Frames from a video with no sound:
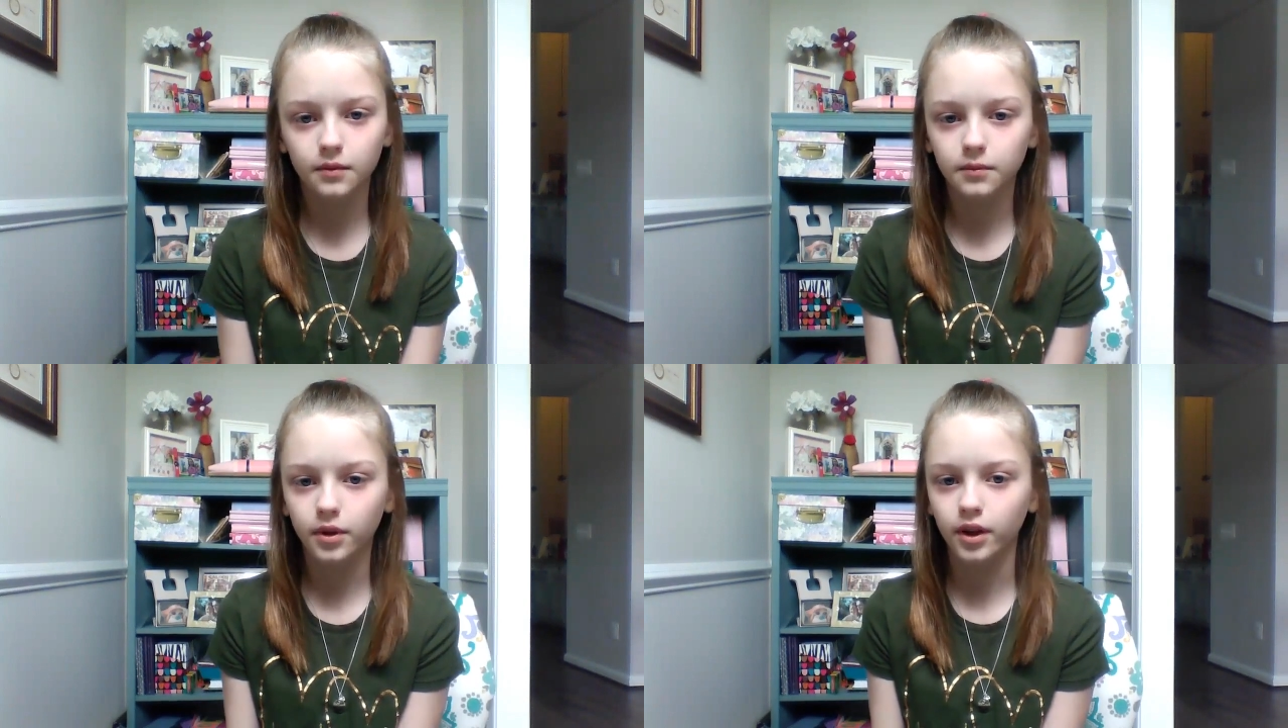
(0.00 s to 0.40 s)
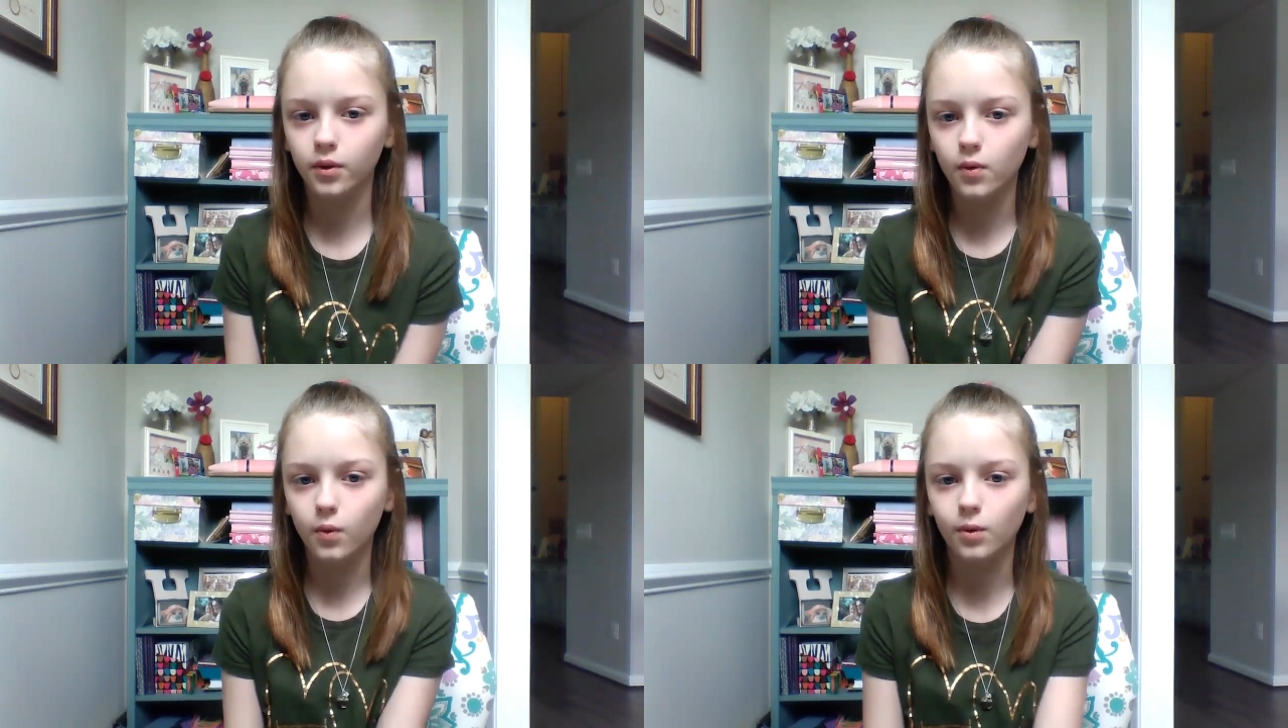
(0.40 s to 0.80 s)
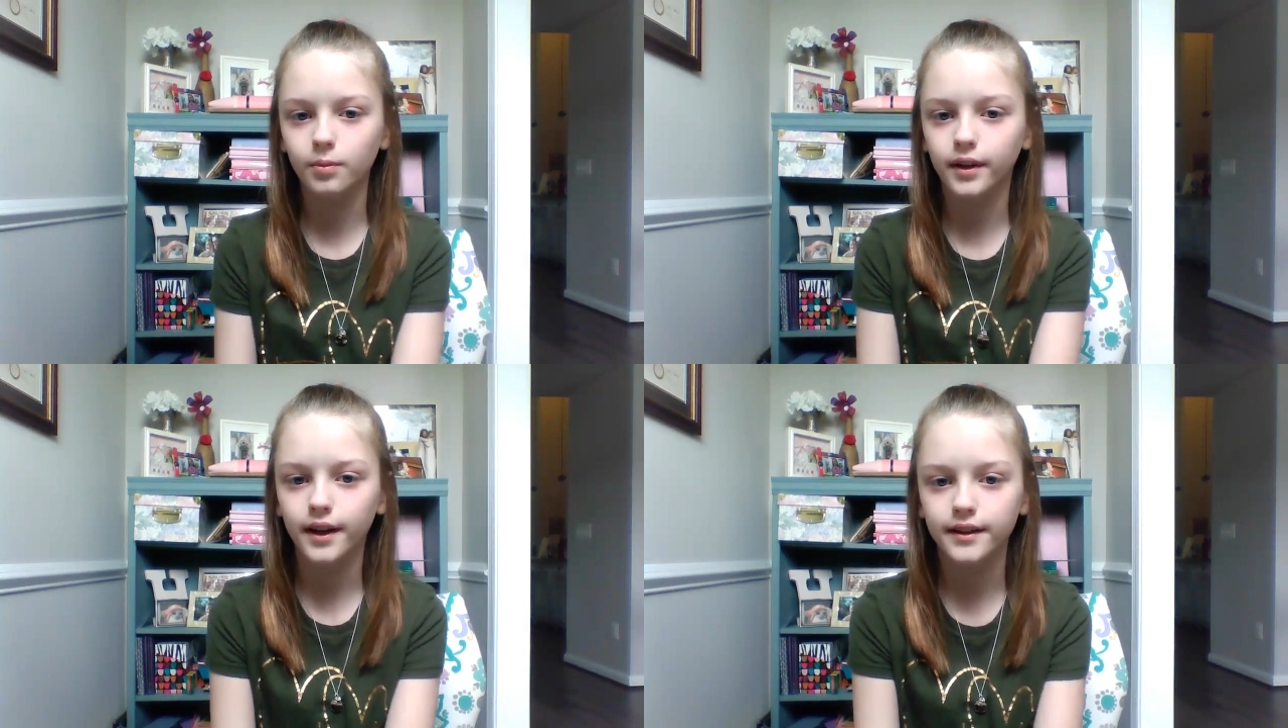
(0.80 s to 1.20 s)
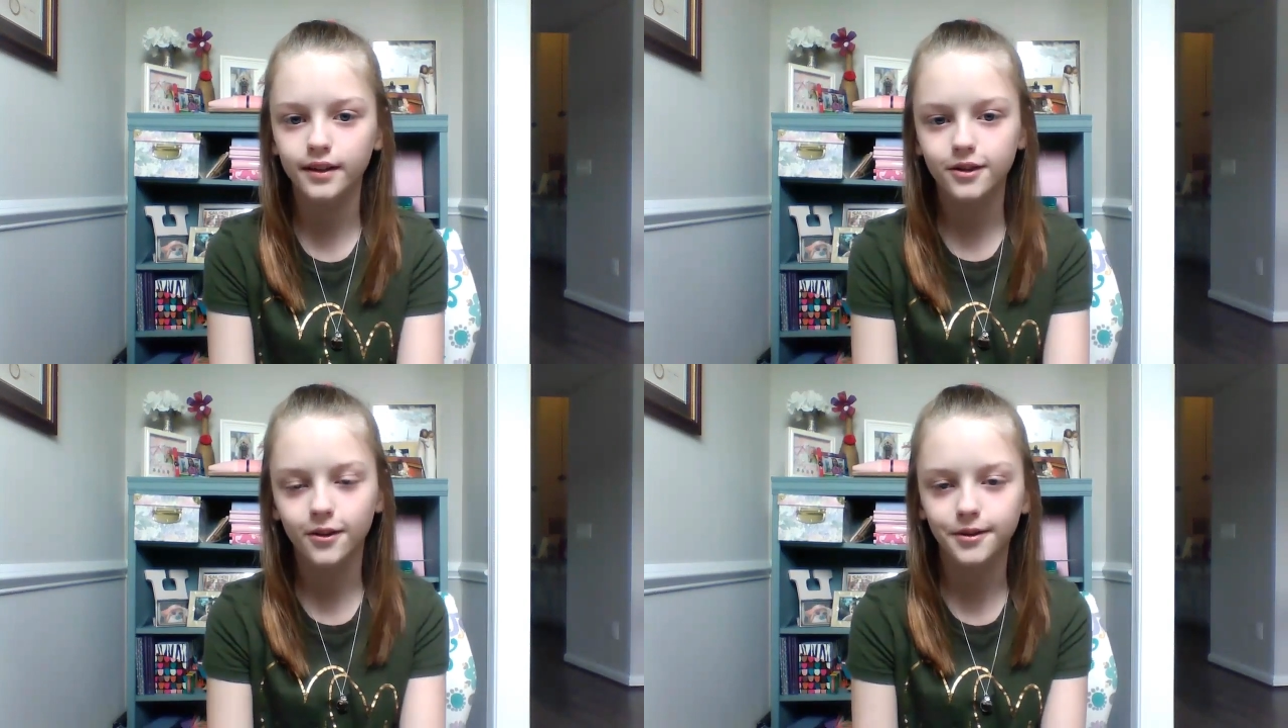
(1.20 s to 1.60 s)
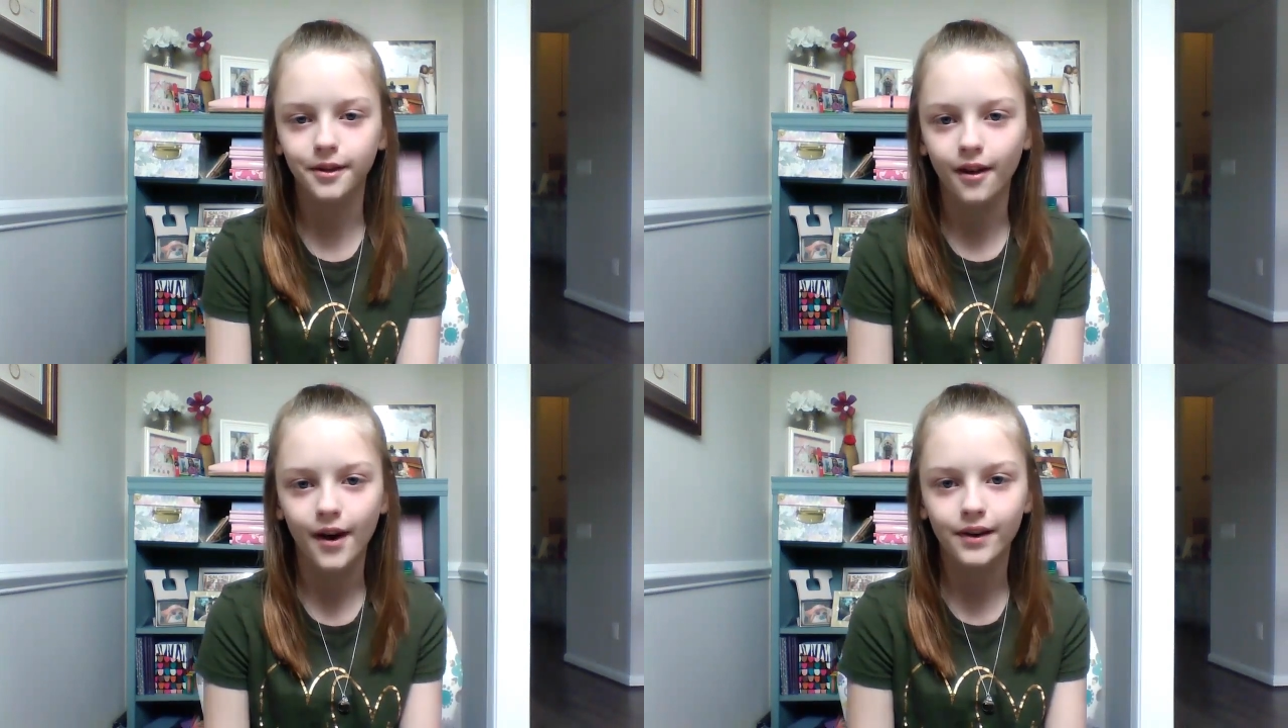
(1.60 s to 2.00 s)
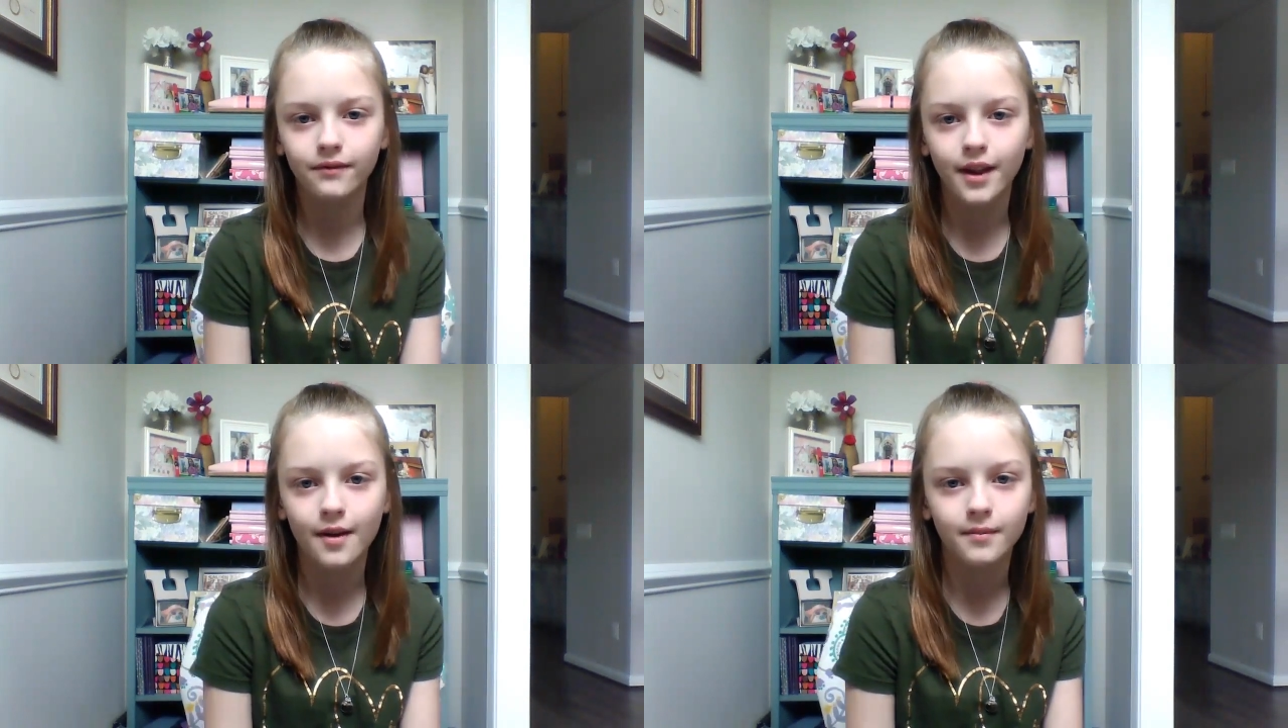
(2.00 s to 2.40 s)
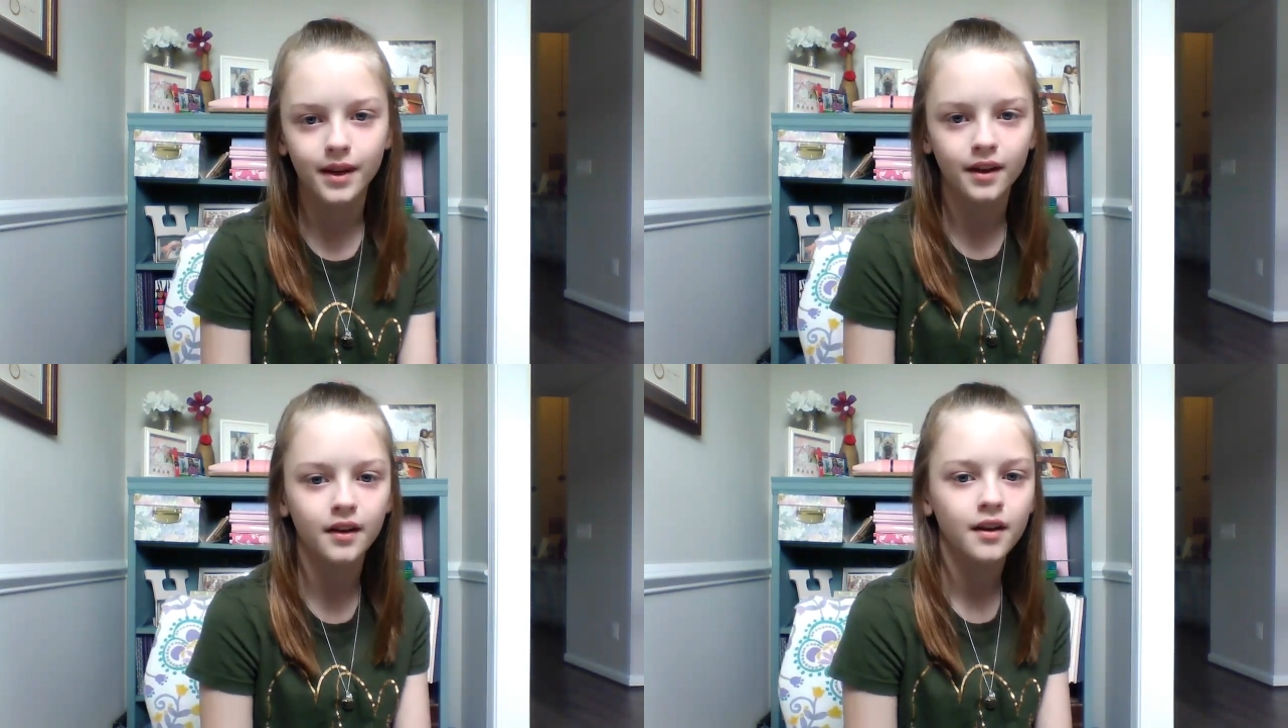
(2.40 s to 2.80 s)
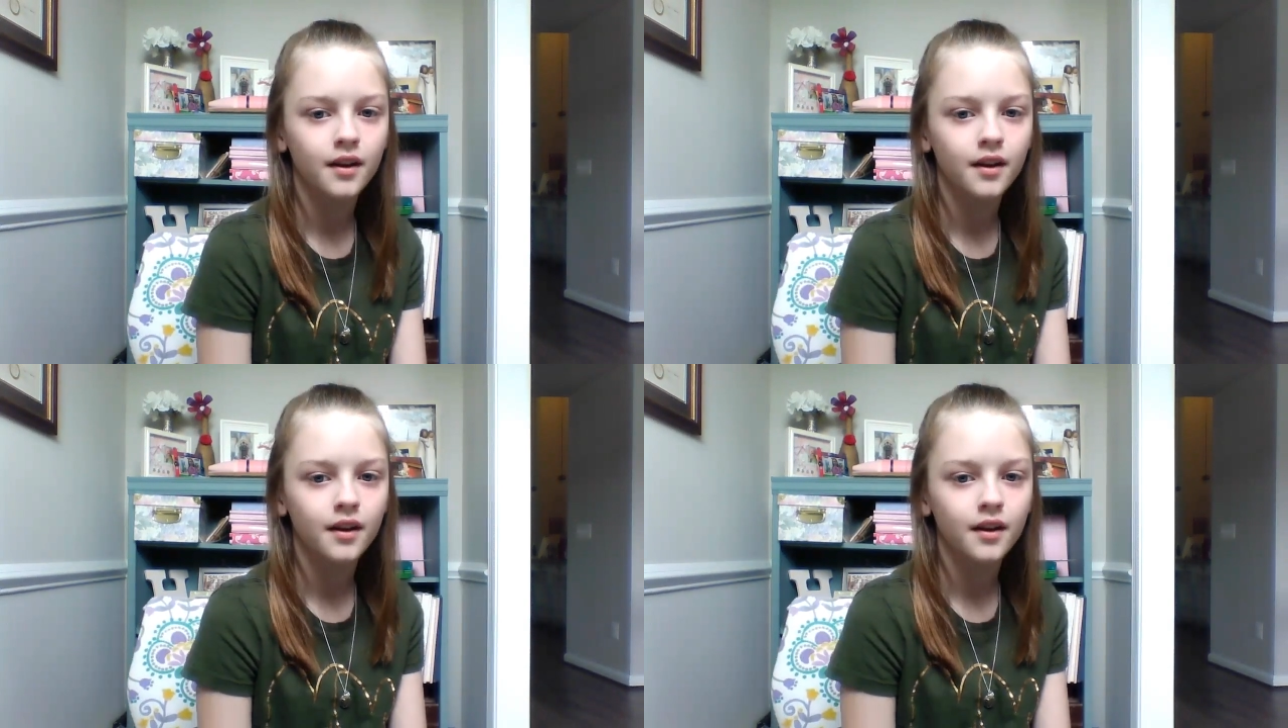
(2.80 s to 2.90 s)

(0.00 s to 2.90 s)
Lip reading: pretty cool because it shows a lot of them, and